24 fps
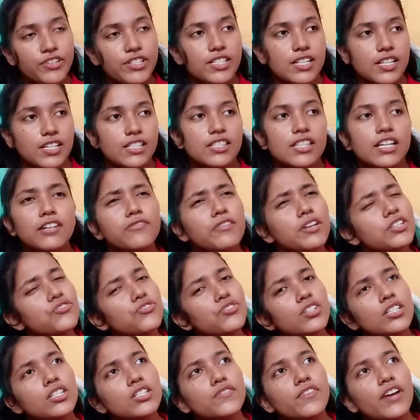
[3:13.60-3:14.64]
physics. The
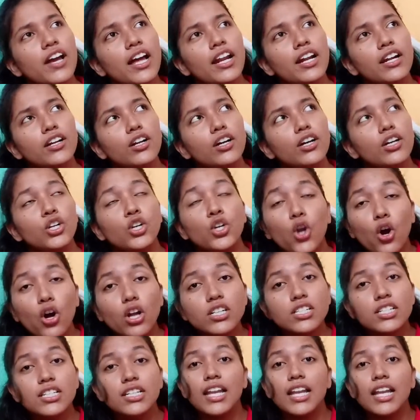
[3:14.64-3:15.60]
questions were not